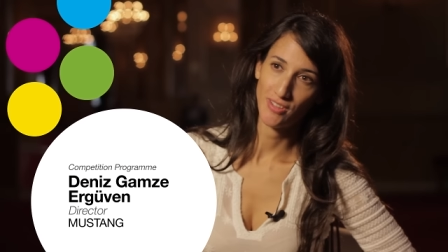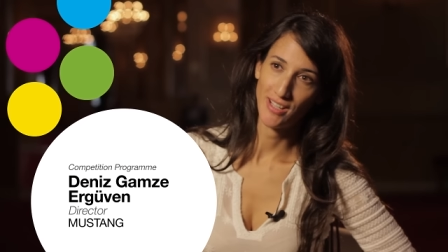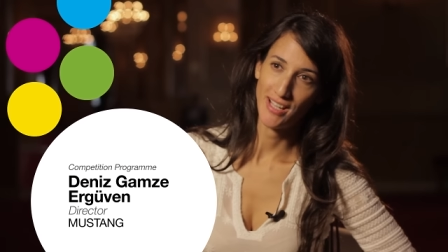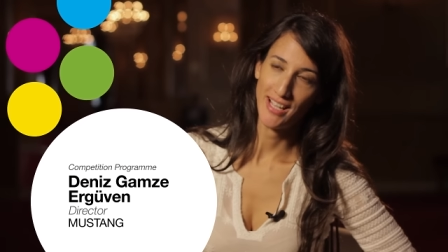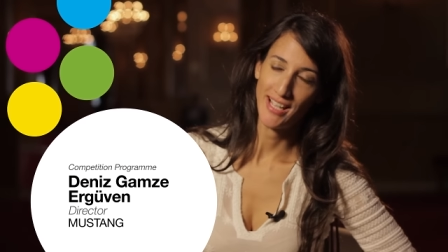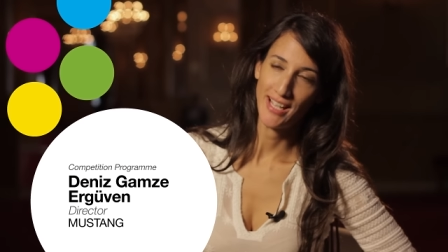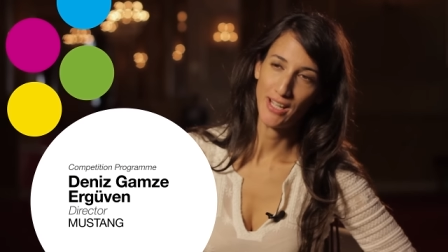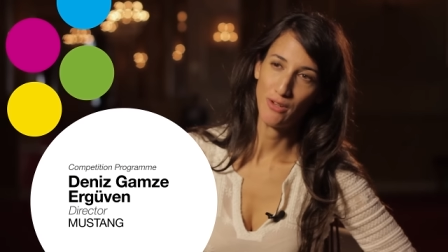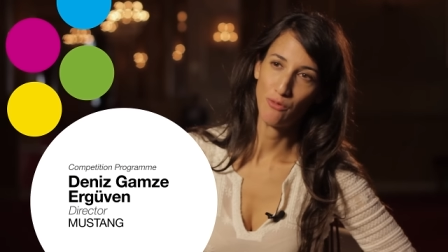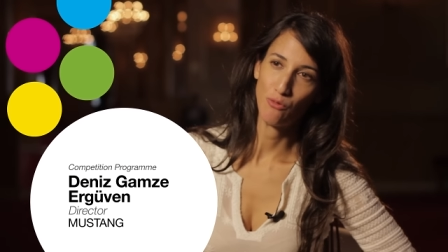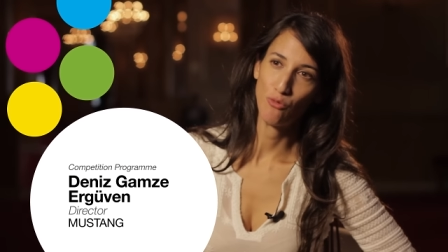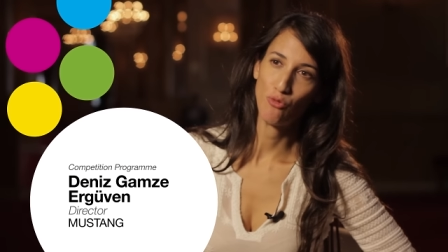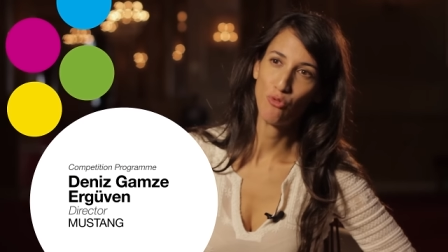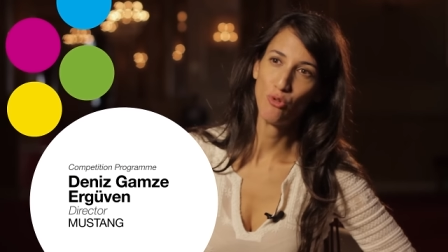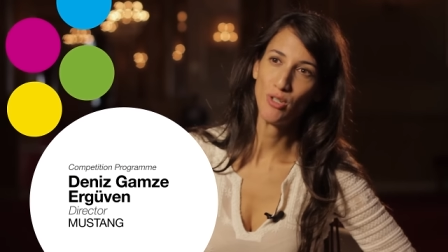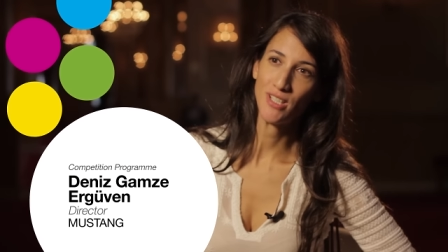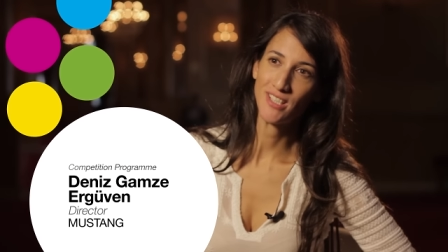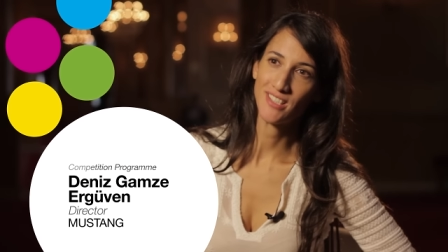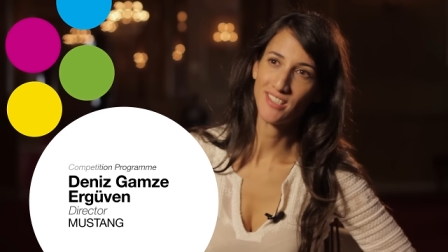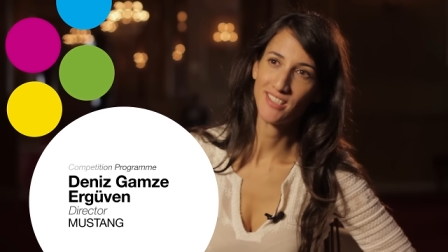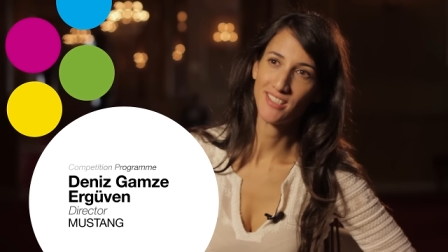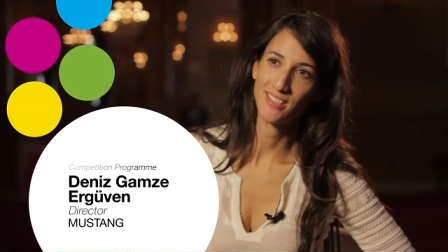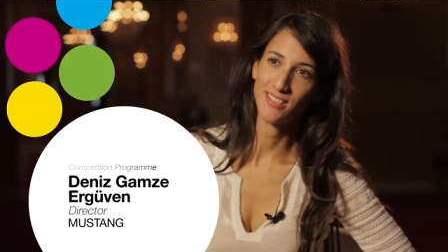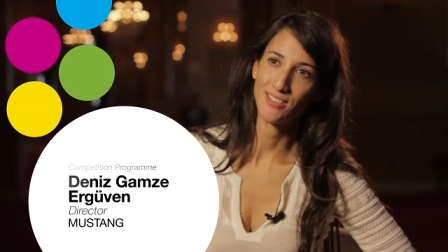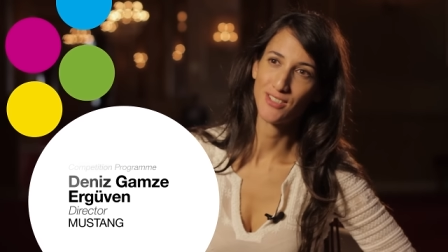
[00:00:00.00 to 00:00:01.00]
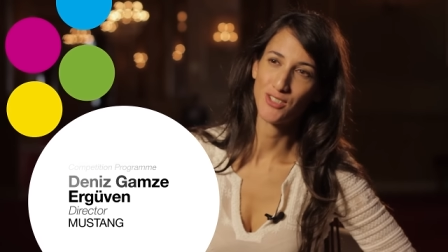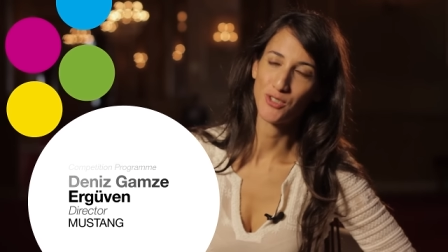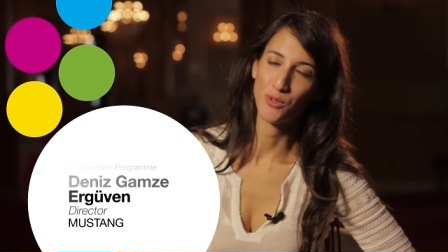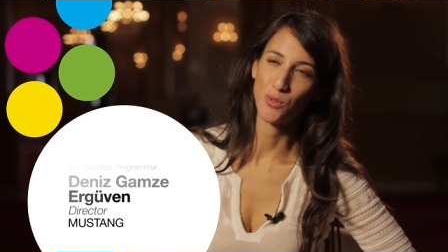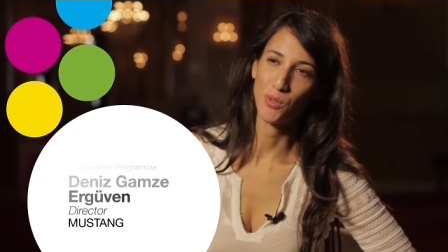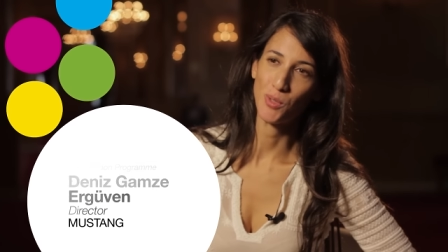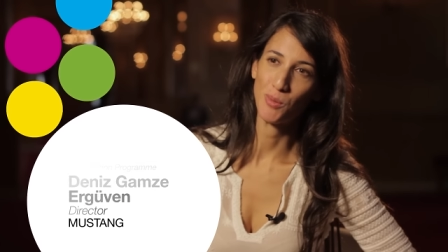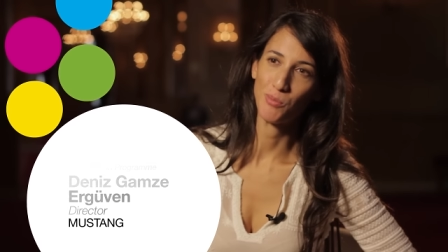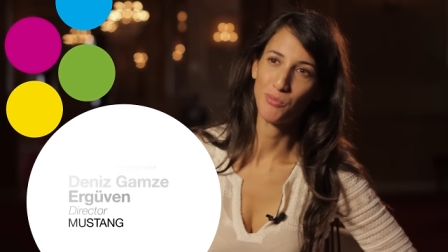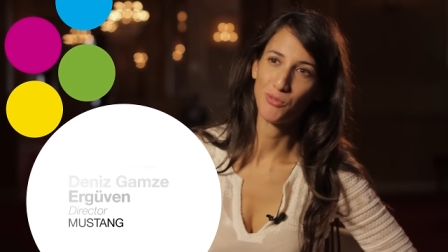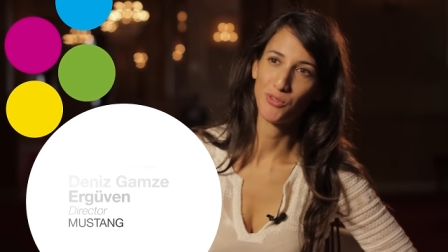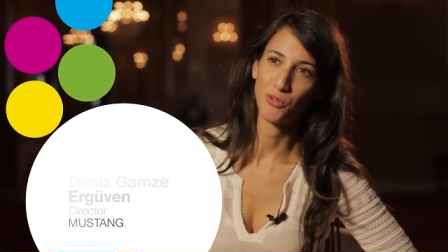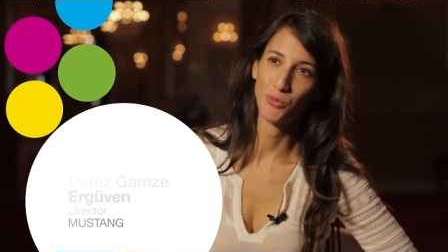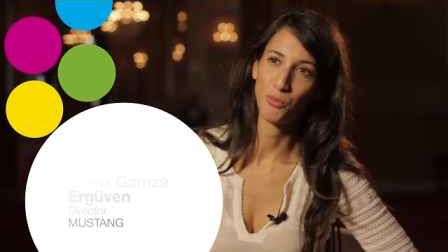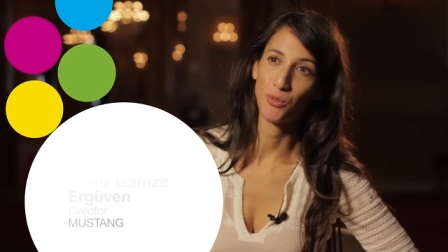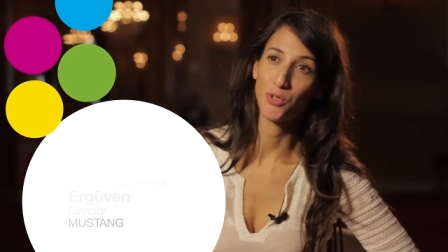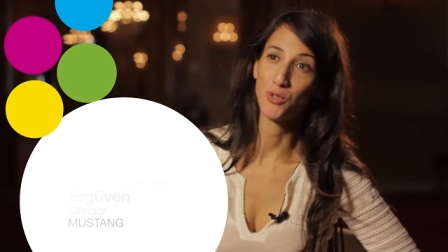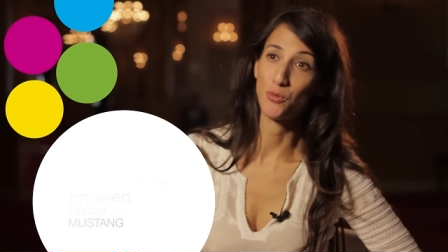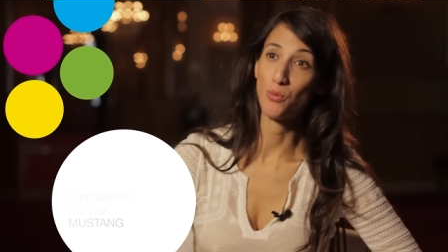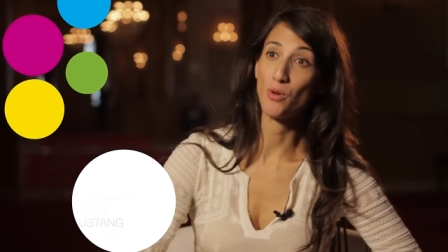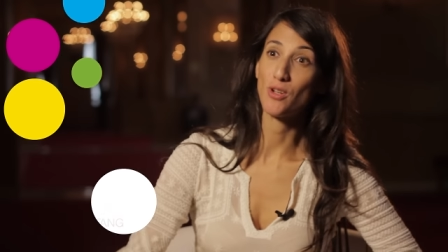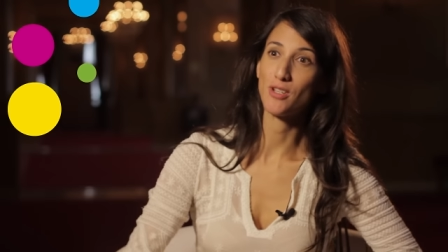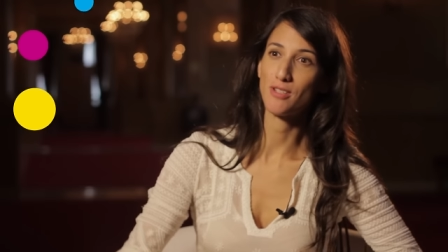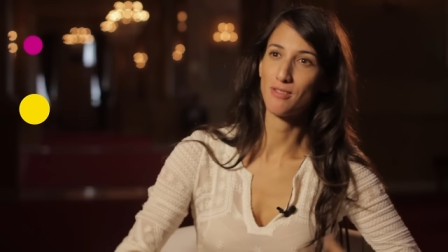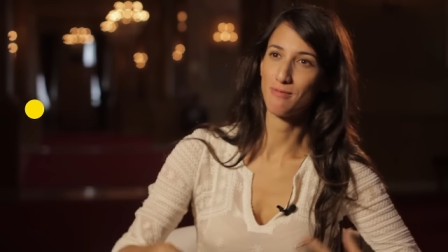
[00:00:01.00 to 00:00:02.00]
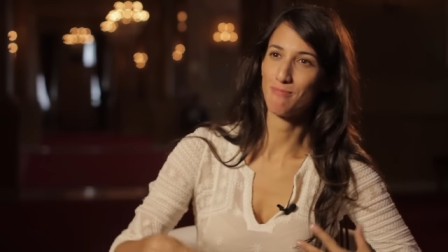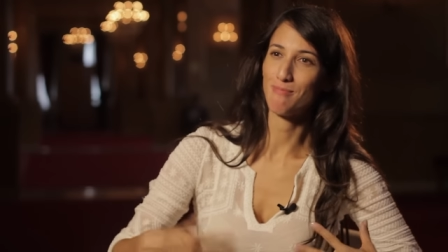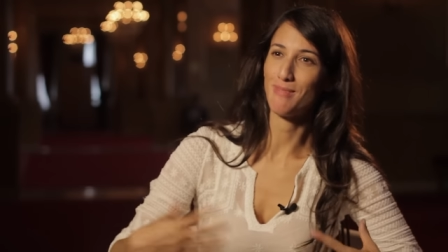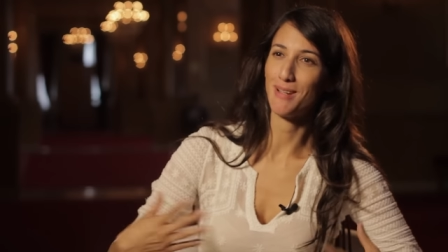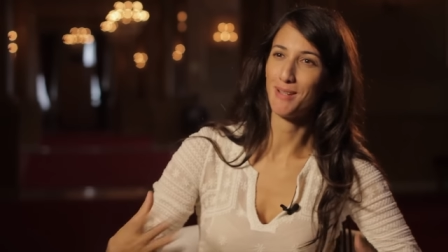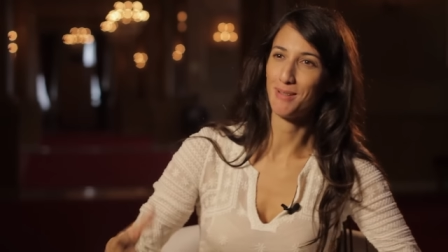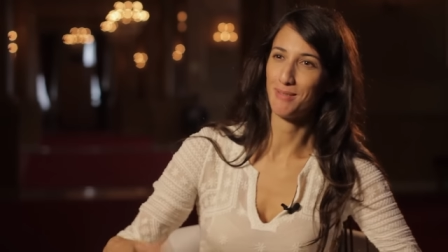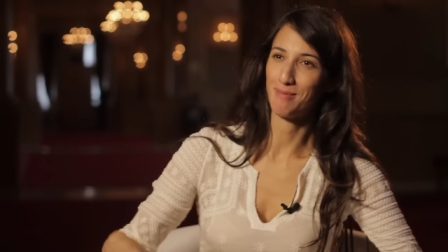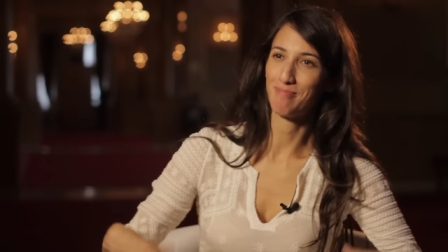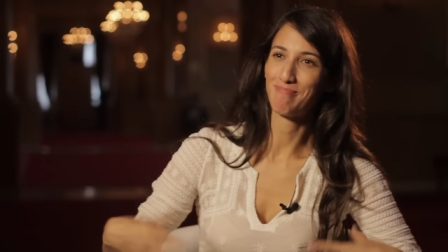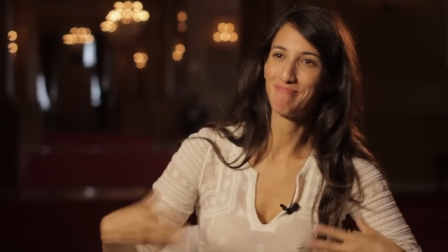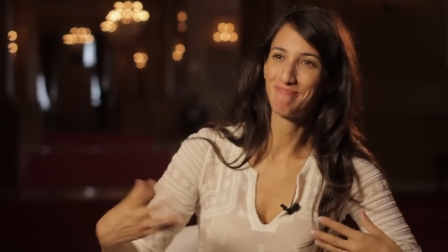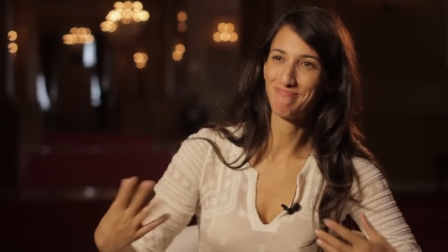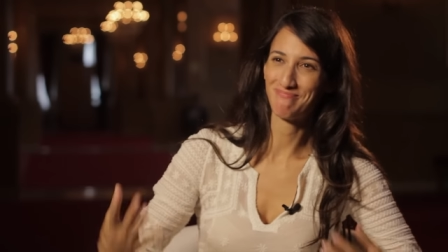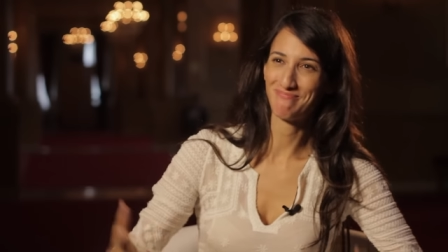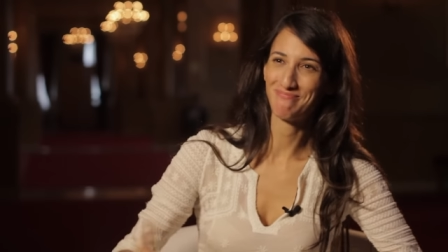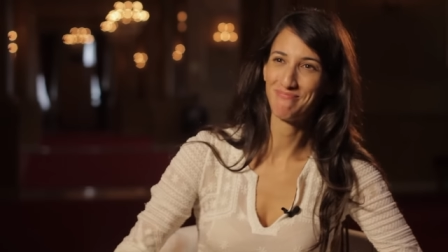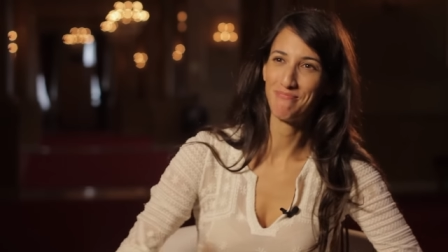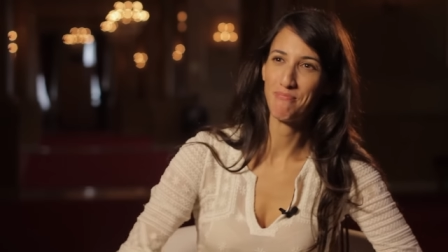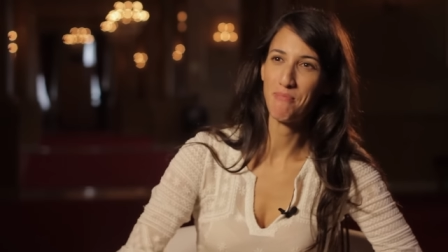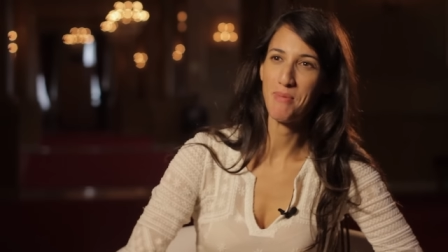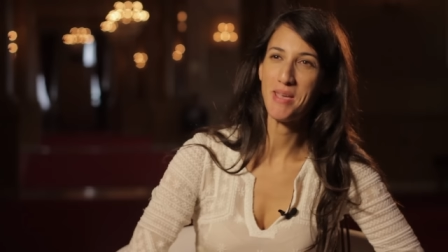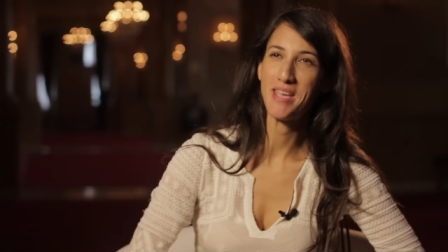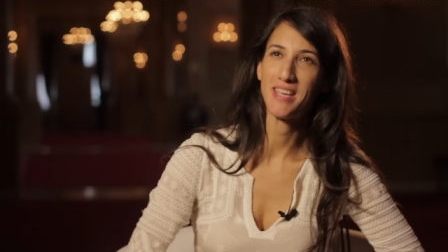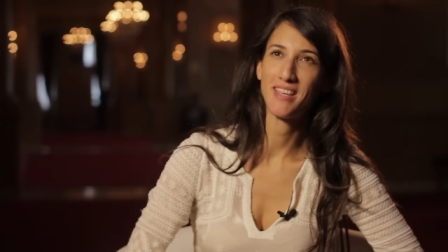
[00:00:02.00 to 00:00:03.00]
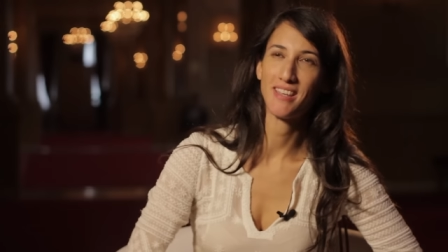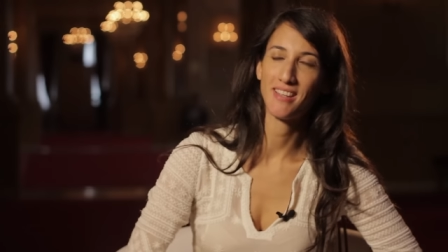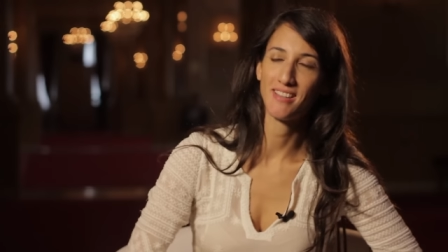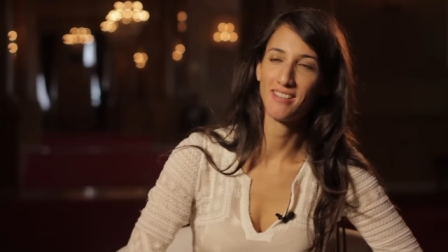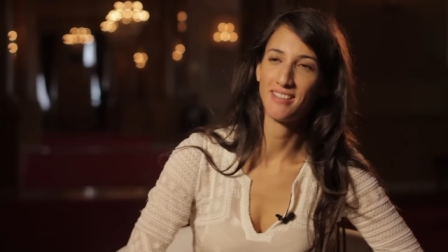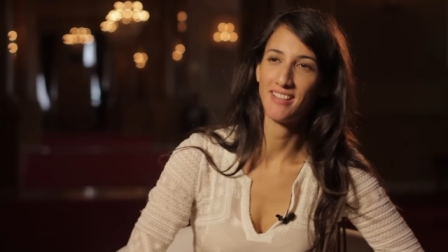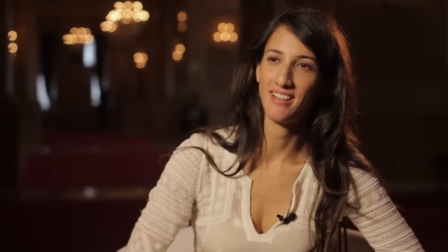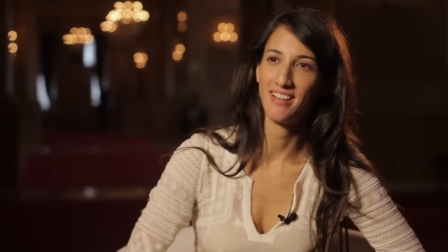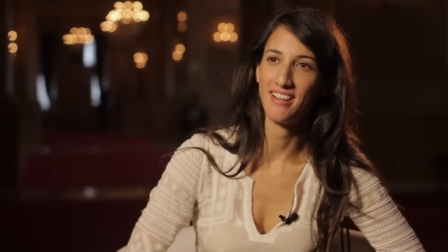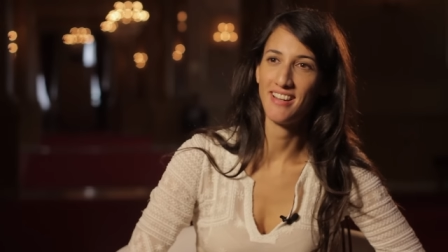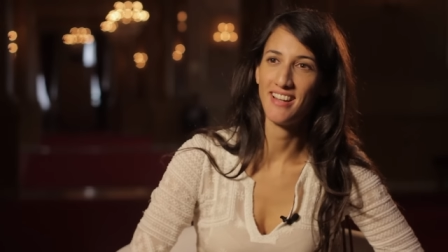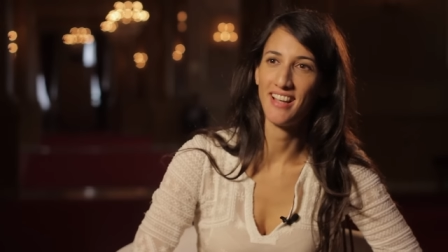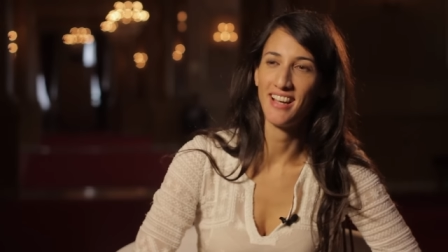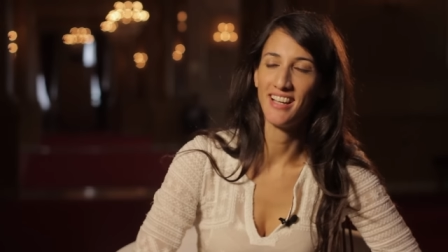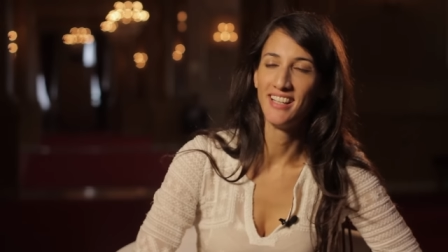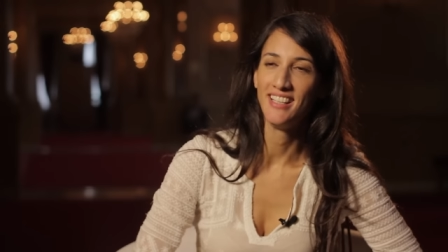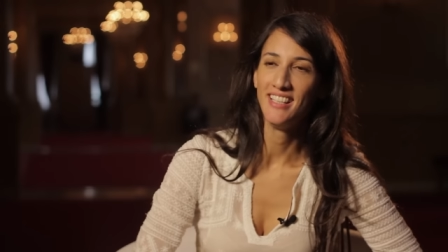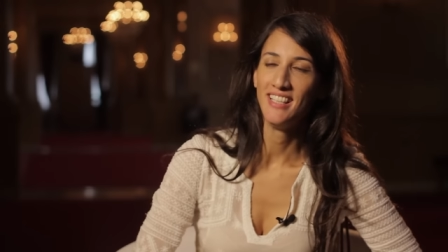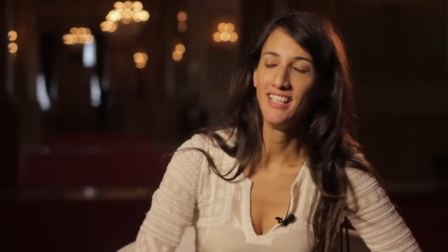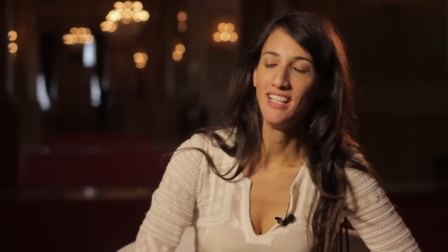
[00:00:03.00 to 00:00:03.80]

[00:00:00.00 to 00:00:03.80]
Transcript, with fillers: I had written a script, which was my big uh, da, da, da,